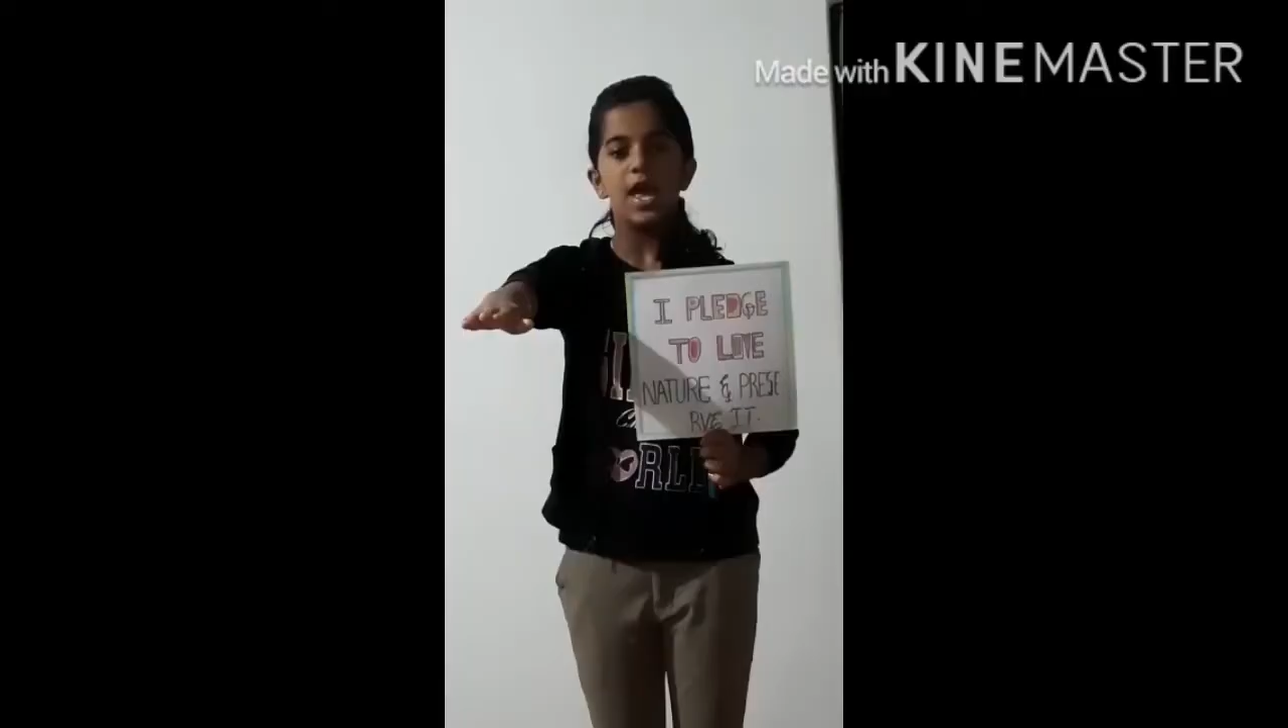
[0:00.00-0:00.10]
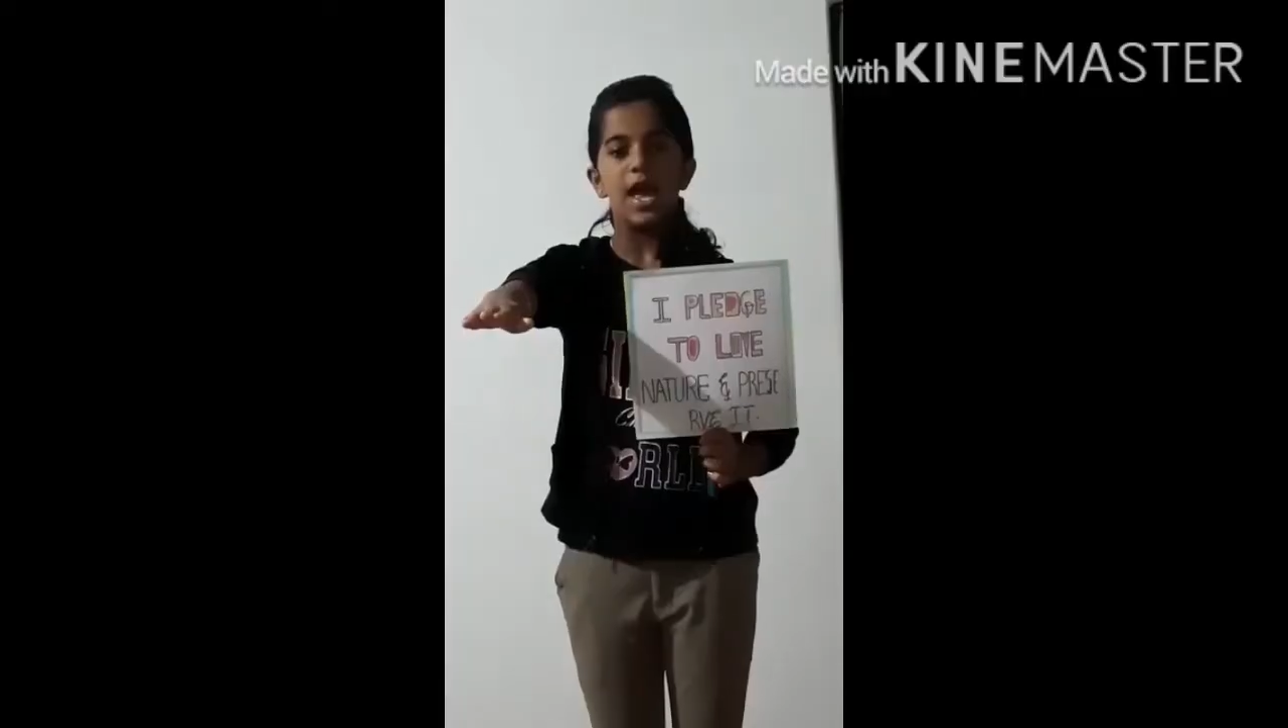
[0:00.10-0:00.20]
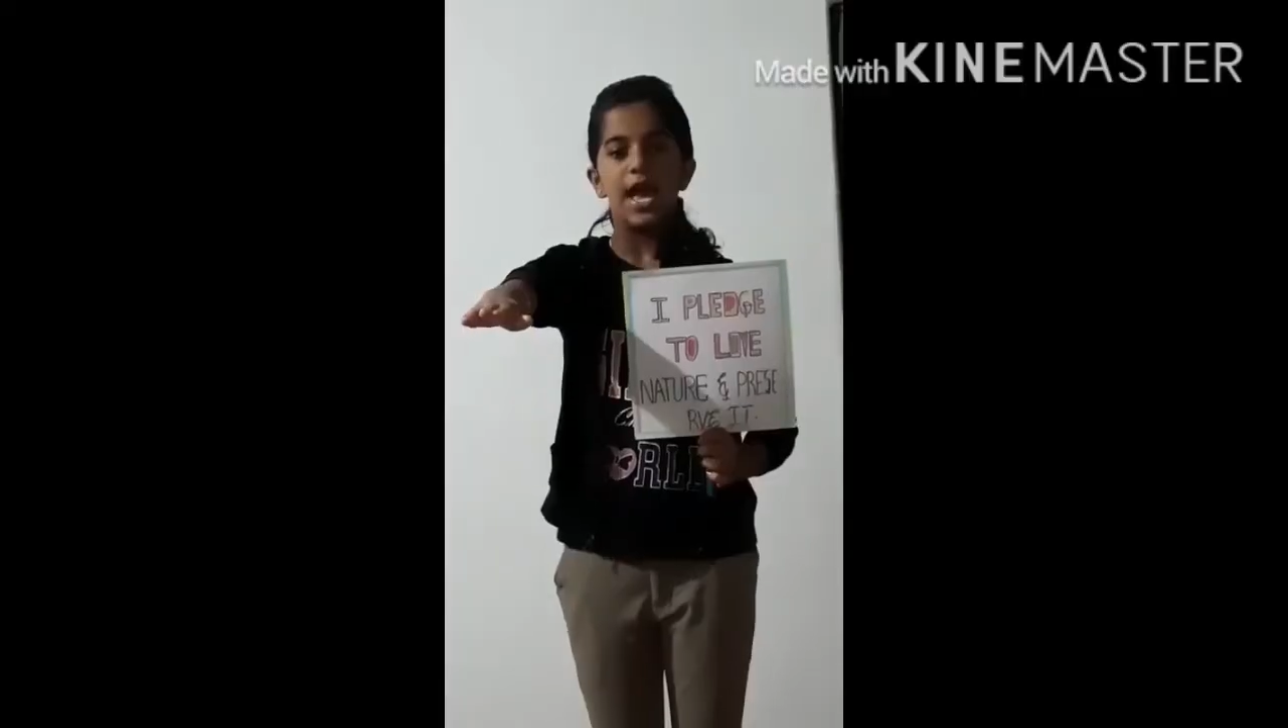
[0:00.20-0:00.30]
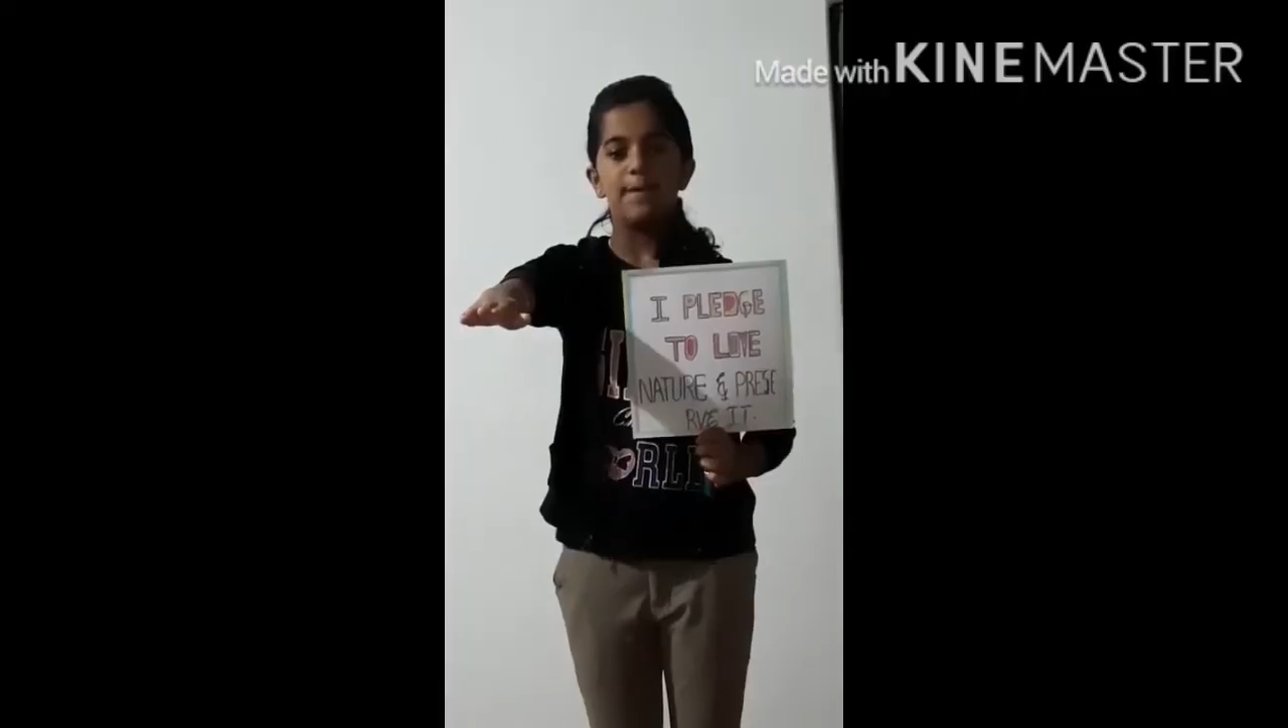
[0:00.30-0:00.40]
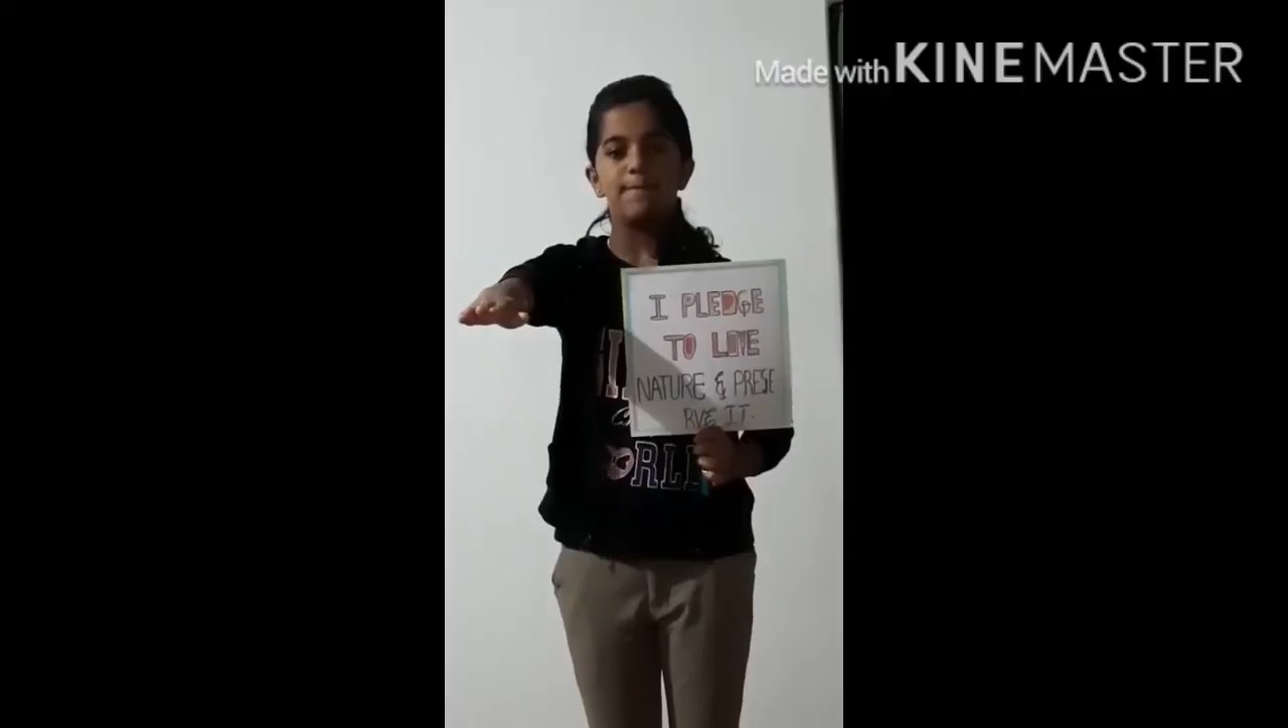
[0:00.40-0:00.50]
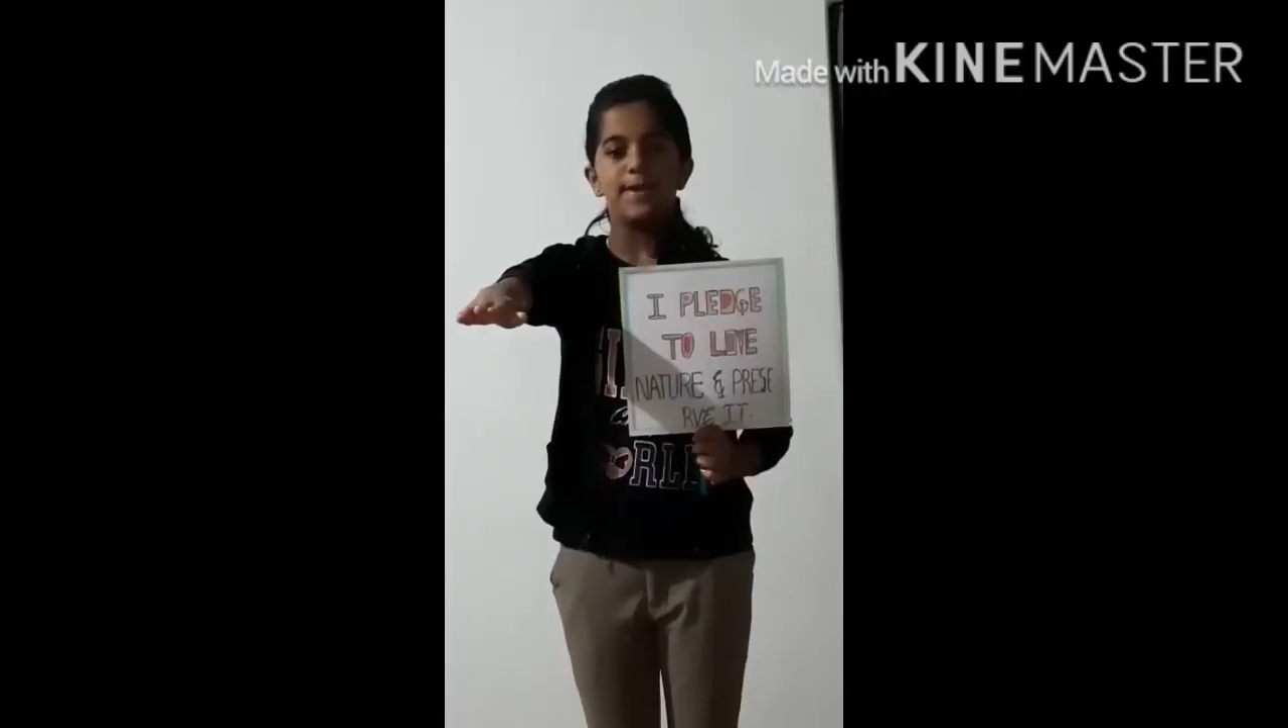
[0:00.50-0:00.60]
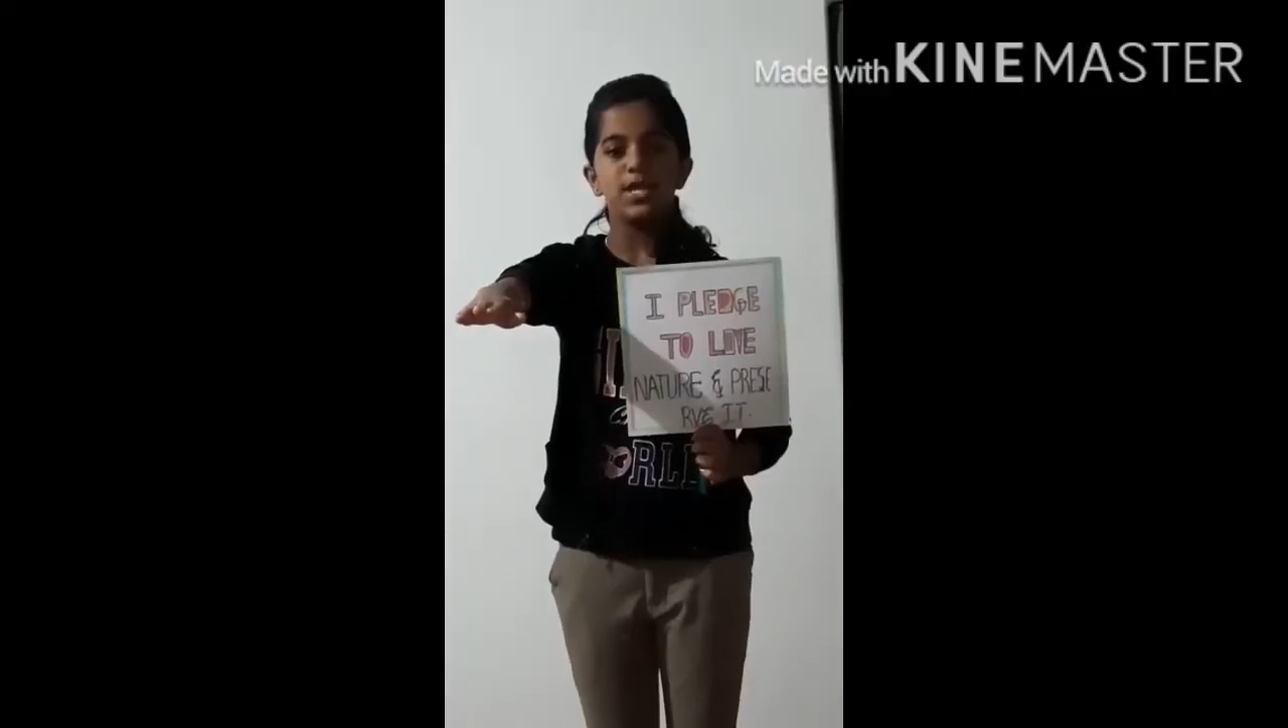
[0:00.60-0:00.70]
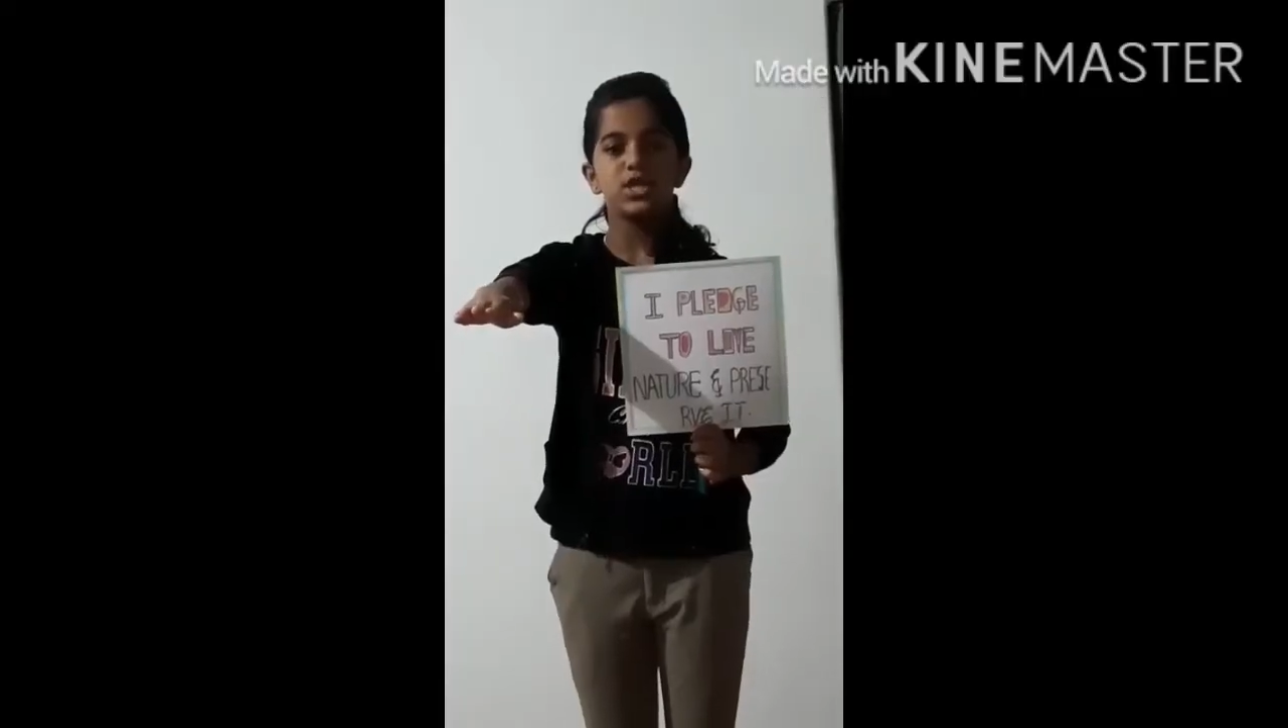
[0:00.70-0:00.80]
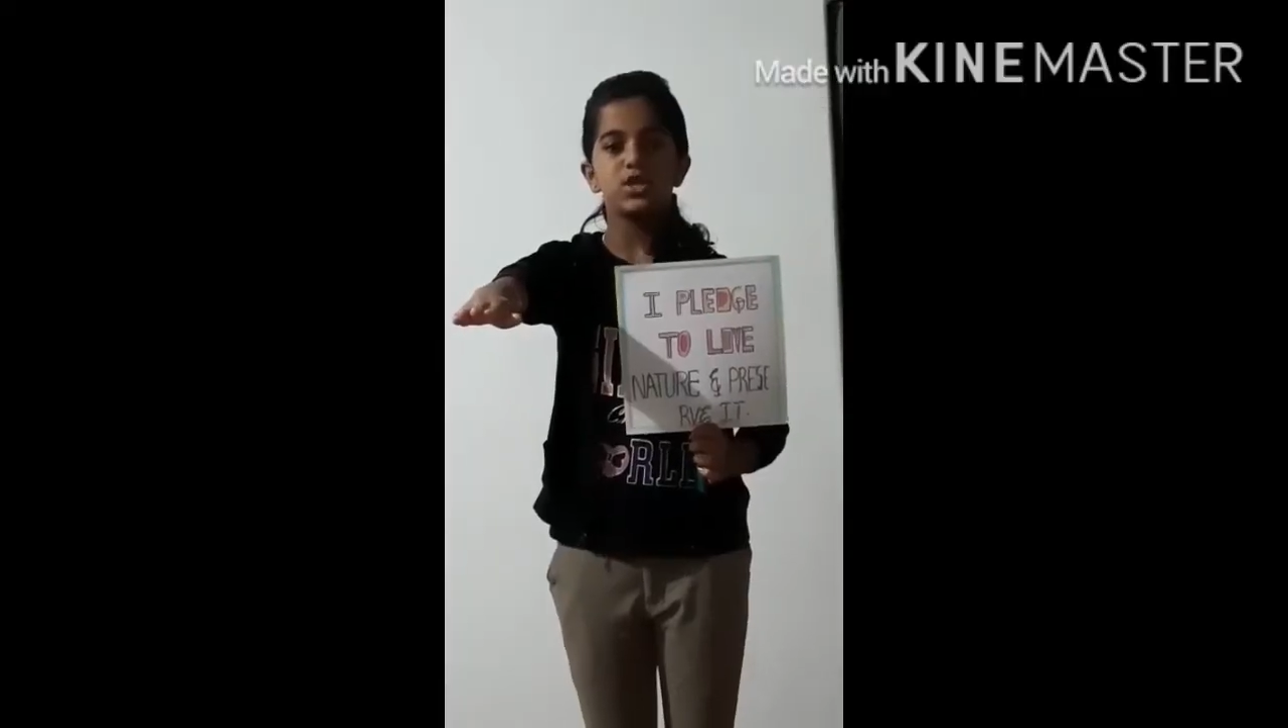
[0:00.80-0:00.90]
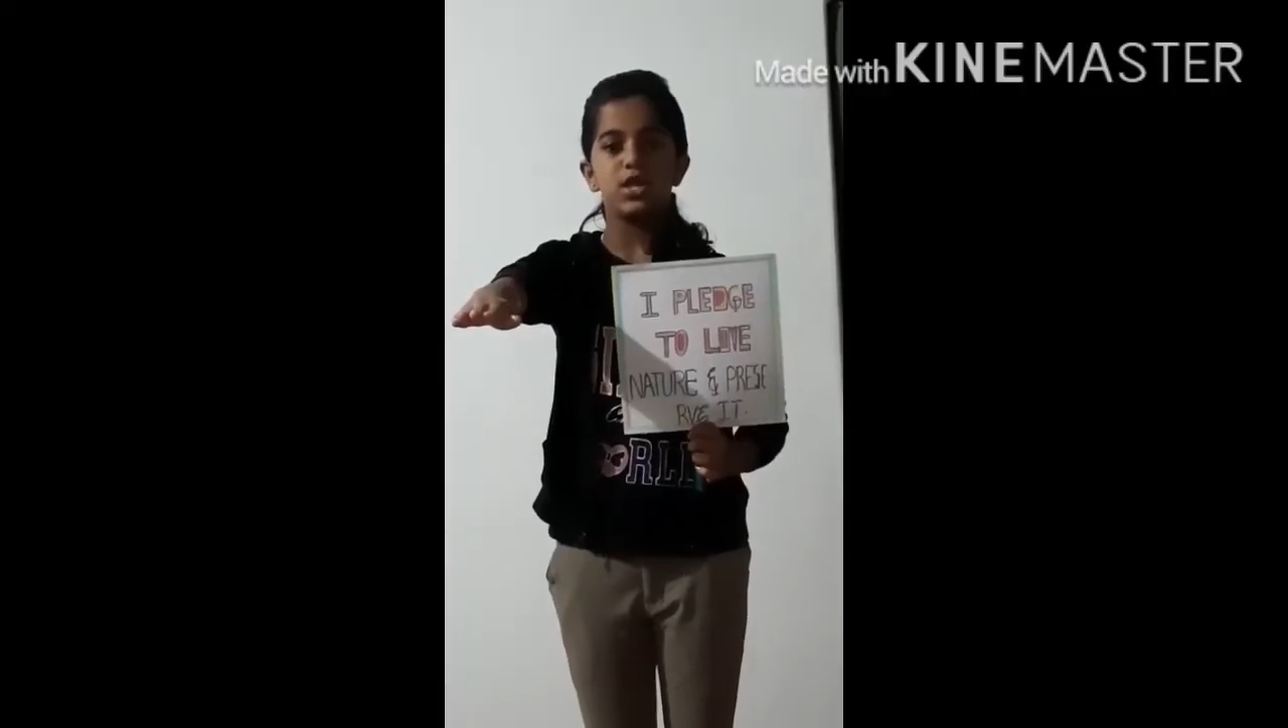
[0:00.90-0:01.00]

I pledge